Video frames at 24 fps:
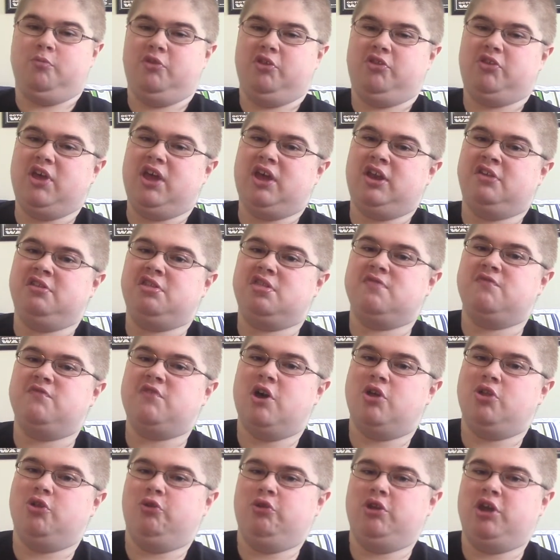then it's
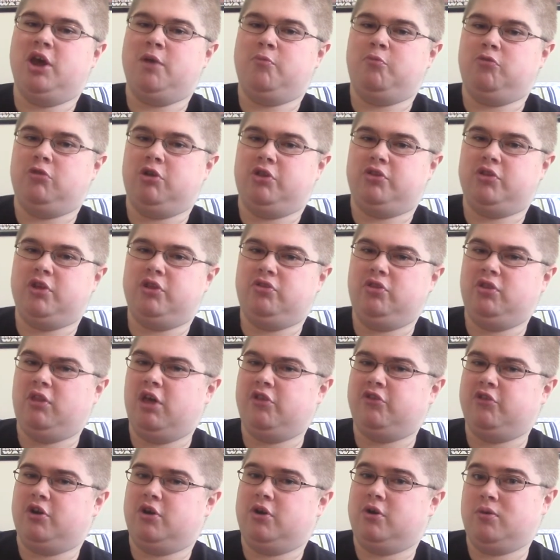followed up with
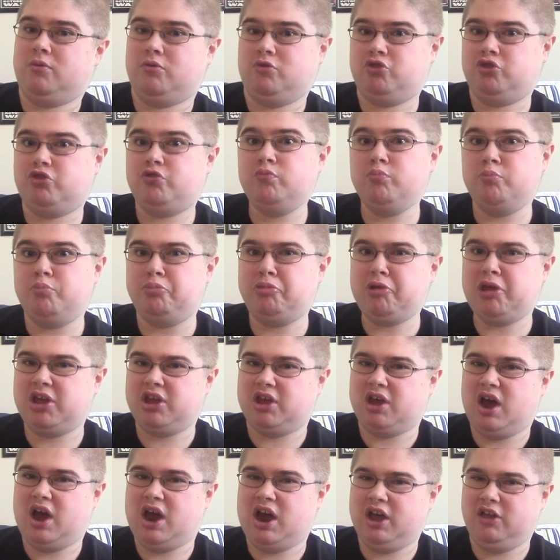another
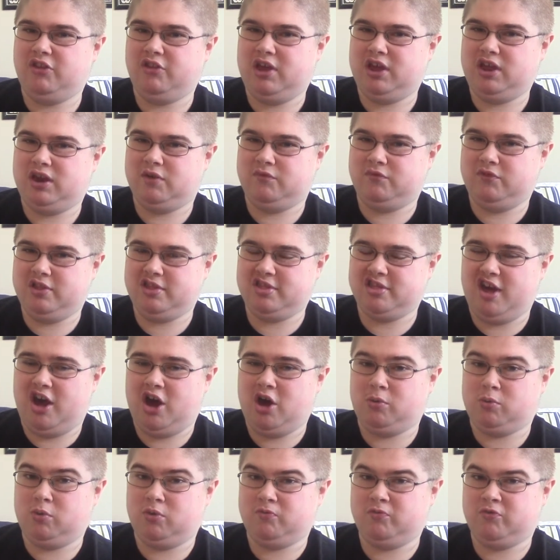big highlight of this
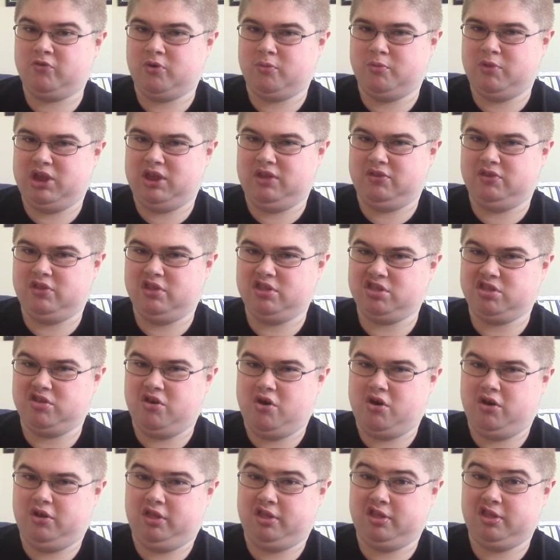album for me, the
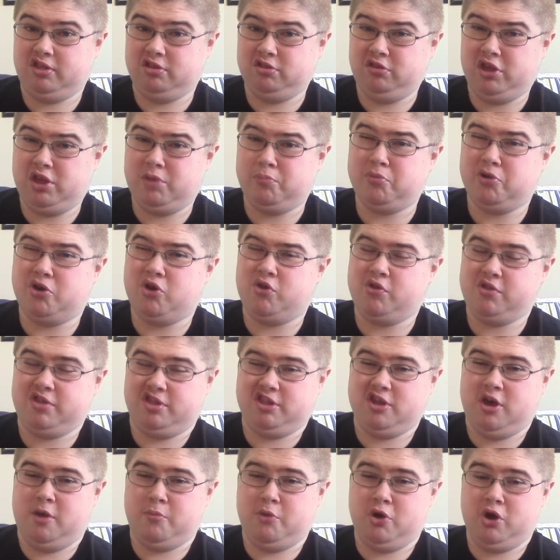song "Sleep All
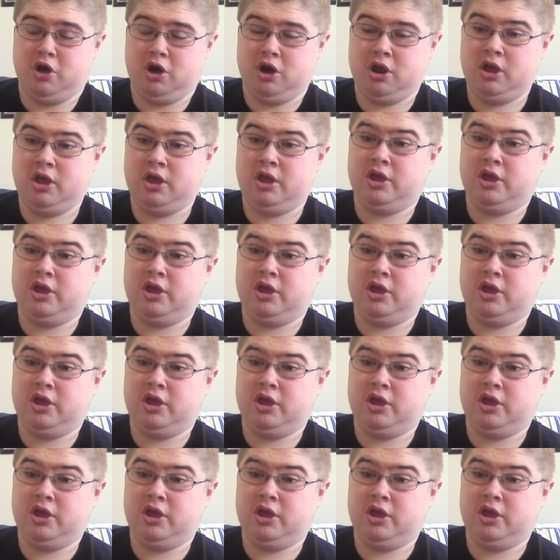Summer,"